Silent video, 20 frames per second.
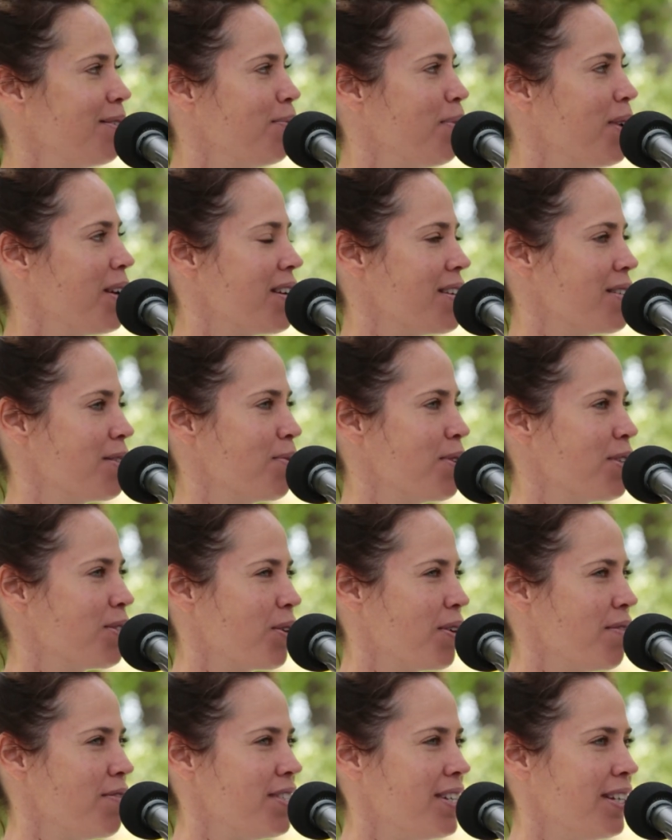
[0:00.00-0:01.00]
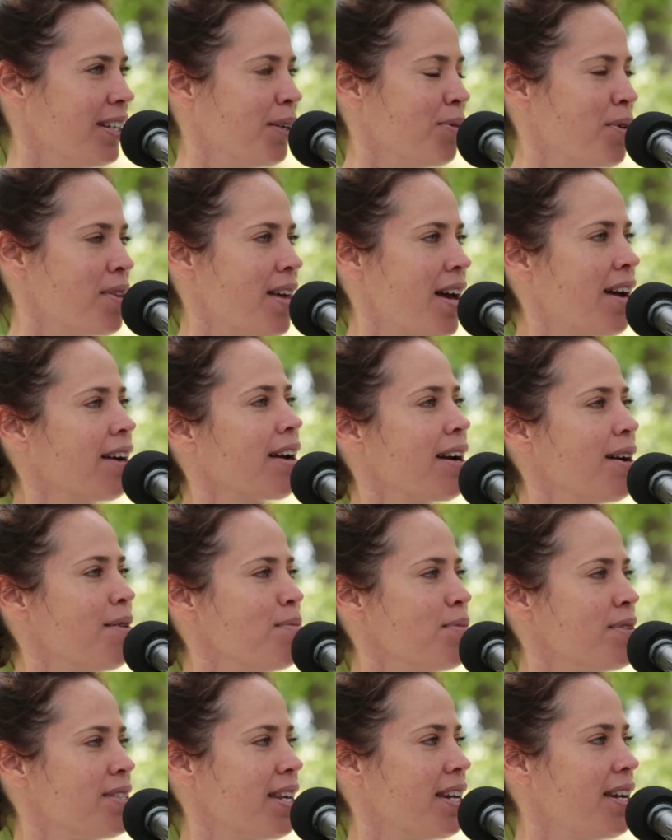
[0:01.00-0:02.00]
because we're sort of dealing with
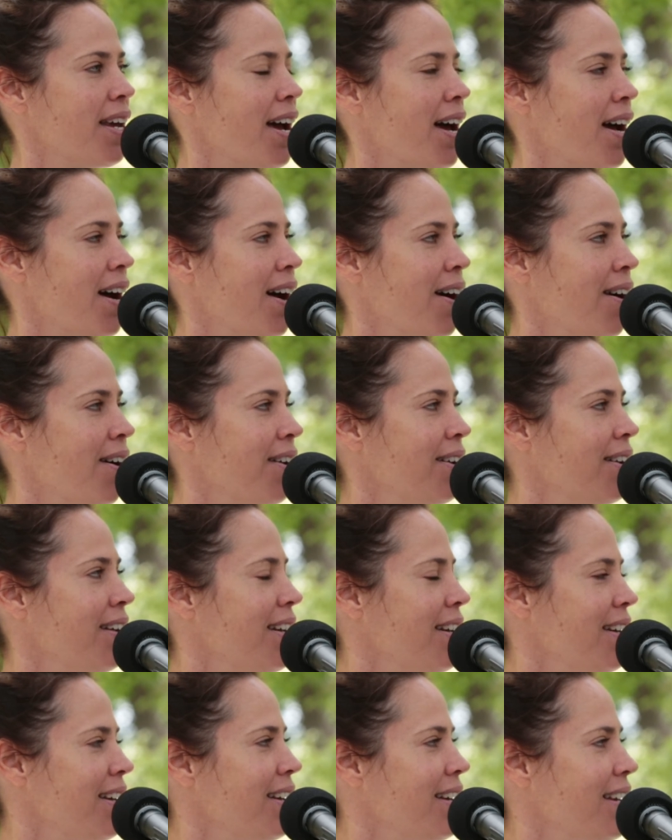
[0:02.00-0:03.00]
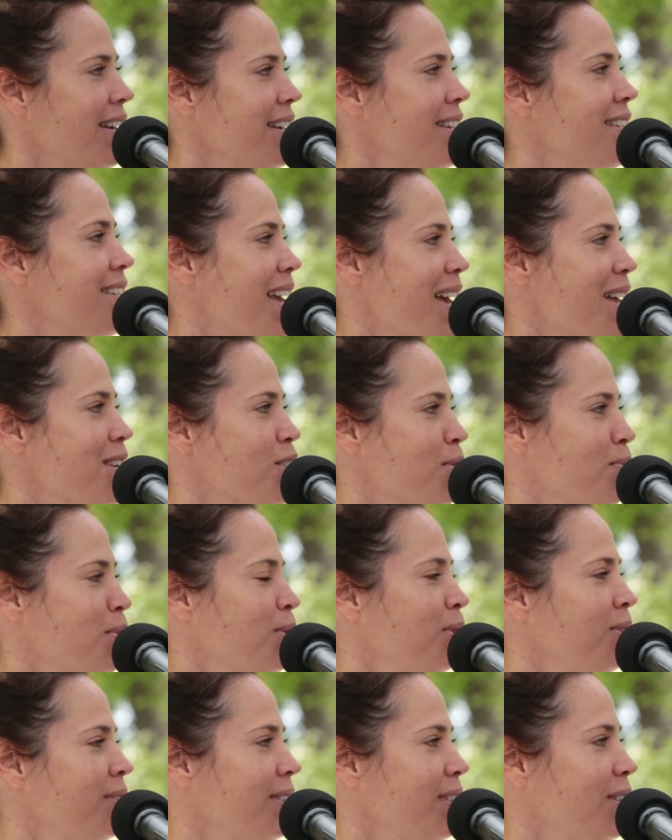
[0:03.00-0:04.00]
outcomes that are
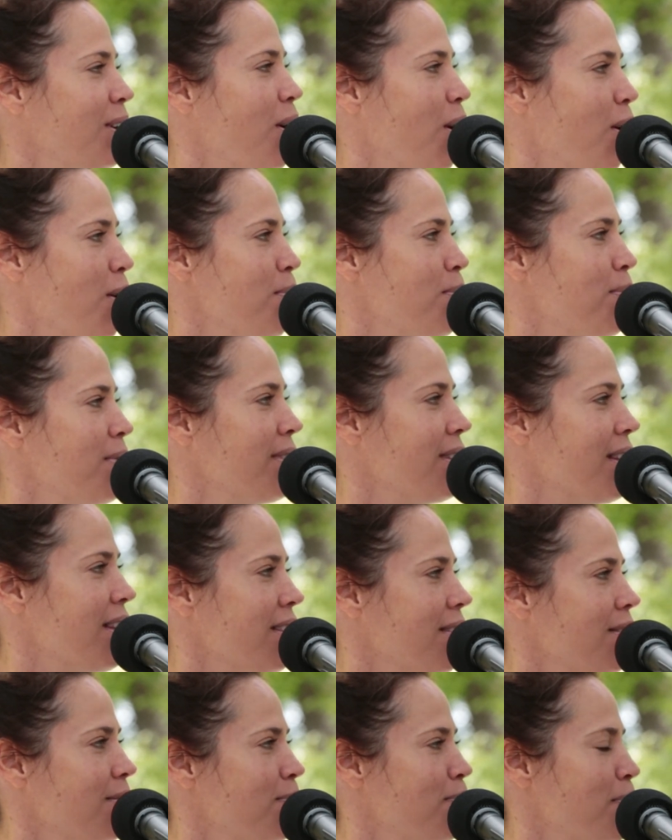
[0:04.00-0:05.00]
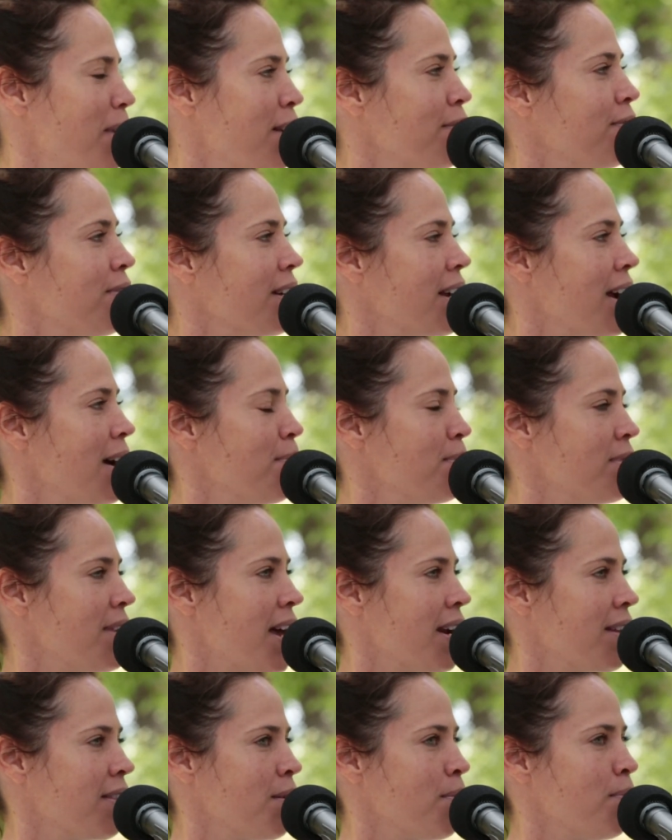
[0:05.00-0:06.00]
intangible. You hope that benefit comes
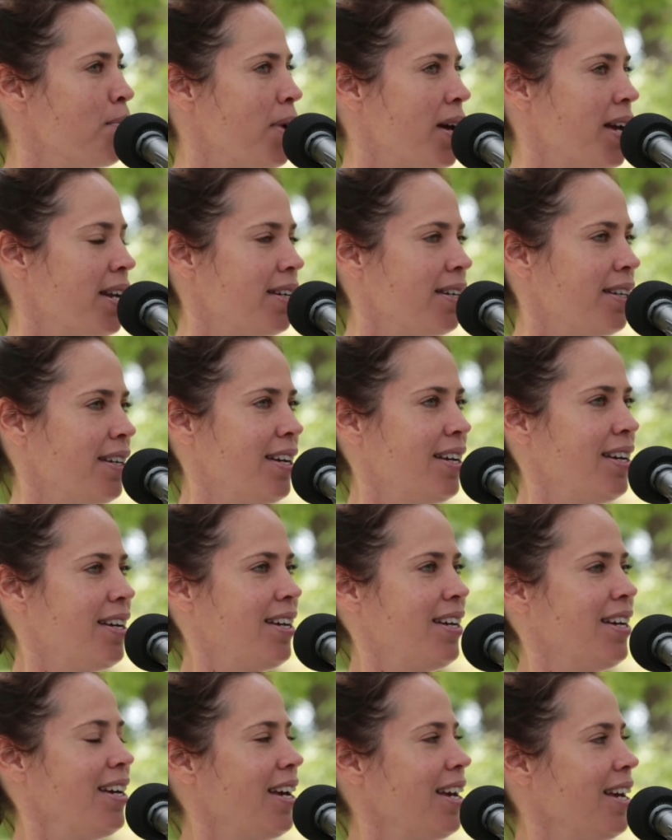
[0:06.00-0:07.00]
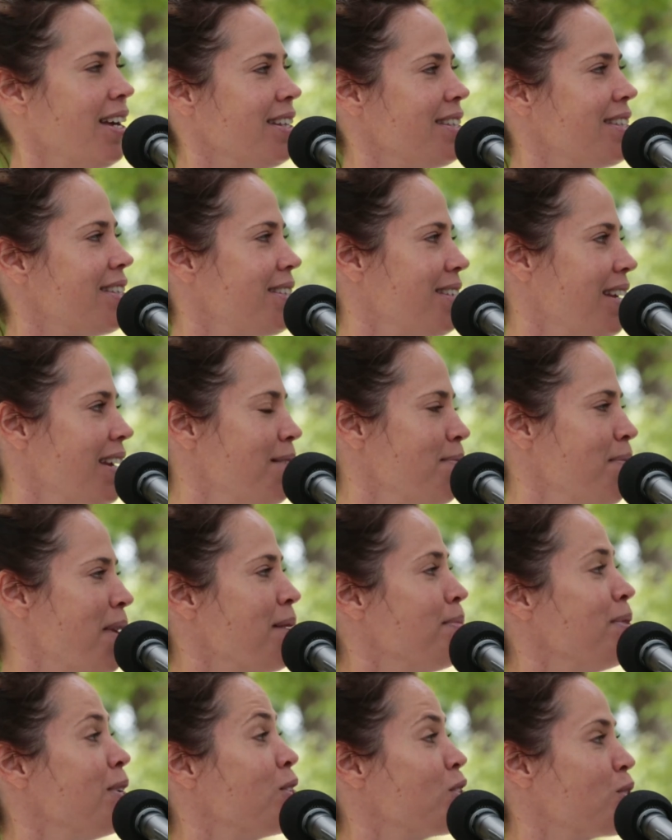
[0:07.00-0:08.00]
out of them, but it
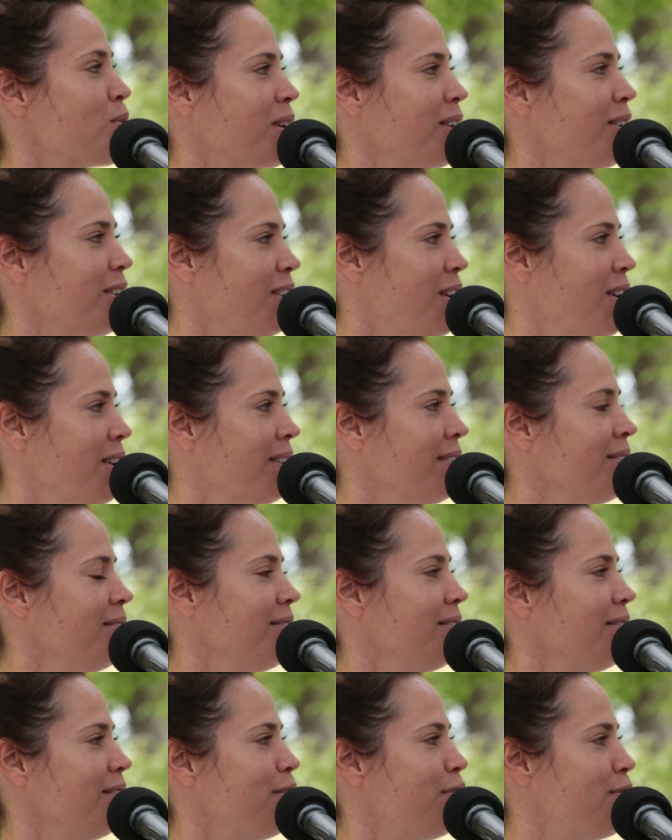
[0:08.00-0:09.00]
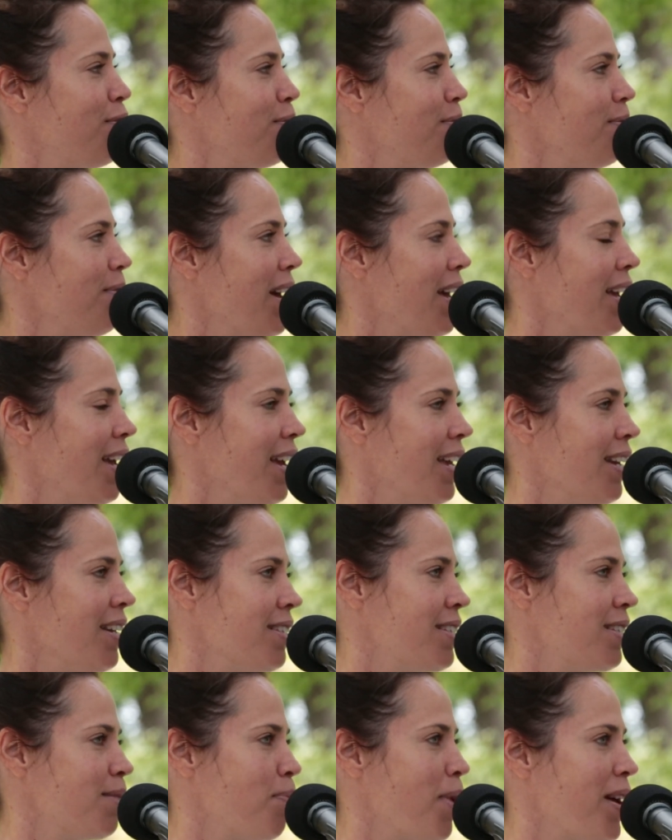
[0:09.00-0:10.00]
may be a trickle on in a
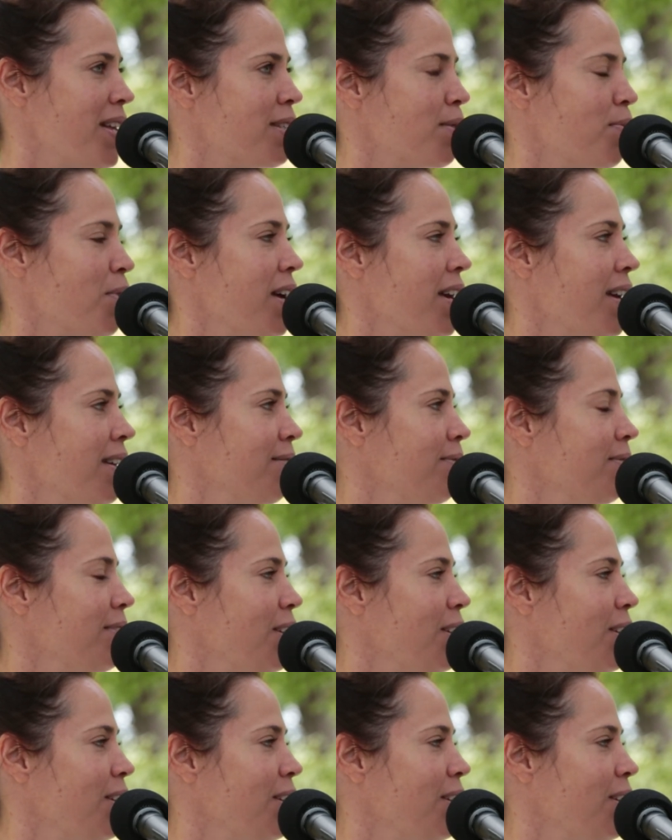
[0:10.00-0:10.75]
space where